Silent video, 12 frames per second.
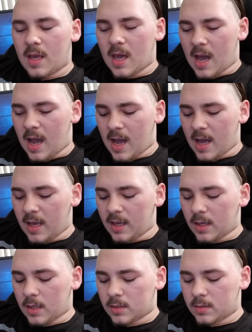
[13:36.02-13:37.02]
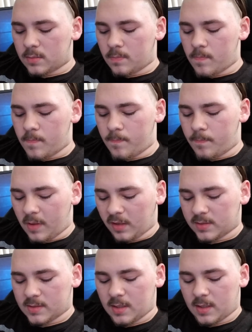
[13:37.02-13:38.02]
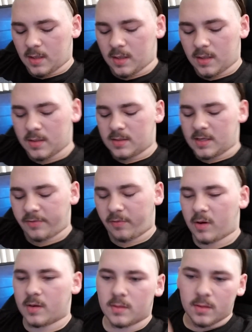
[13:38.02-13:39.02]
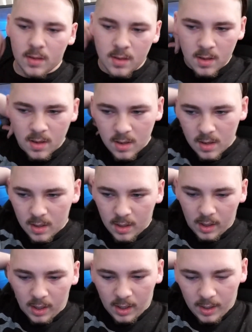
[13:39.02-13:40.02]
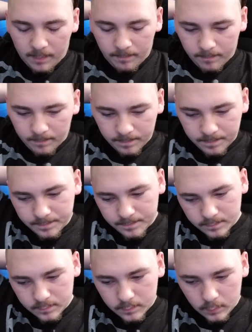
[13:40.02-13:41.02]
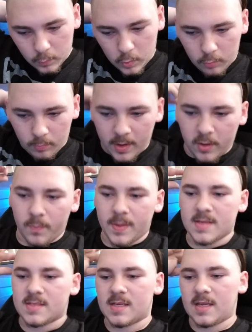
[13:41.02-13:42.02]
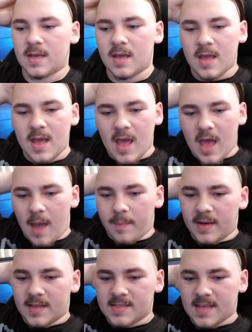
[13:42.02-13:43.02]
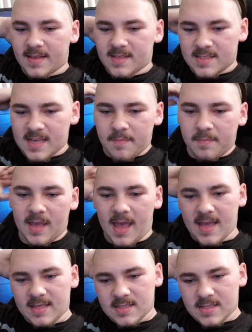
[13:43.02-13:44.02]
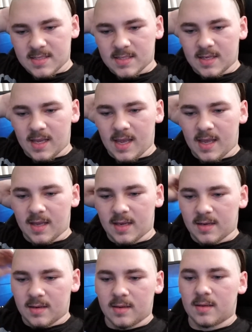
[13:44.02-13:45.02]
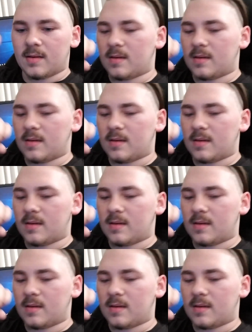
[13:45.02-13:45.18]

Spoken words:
I built a different render PC. I mean, it's got the same case and